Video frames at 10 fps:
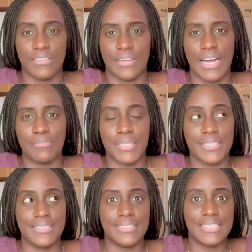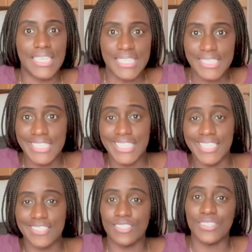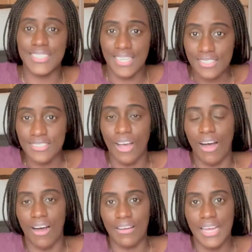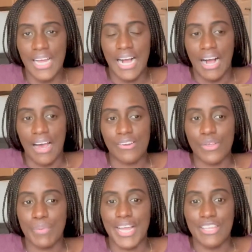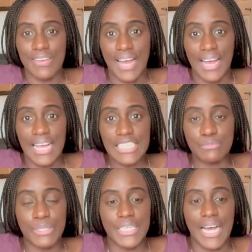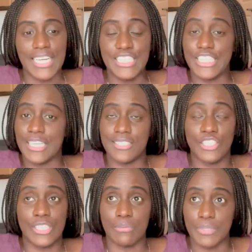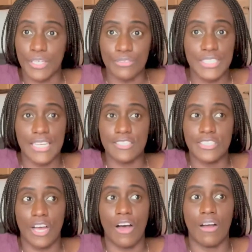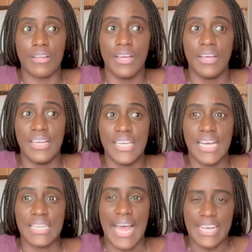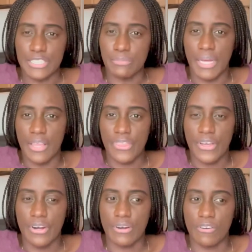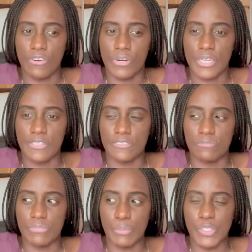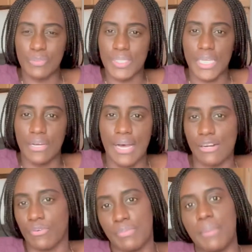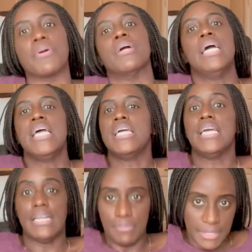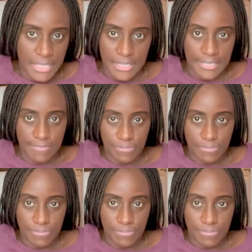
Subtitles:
I'm addicted to TikTok. I don't know about you guys, but I just jumped on TikTok last month or maybe 2 months ago. I don't remember. And I'm addicted.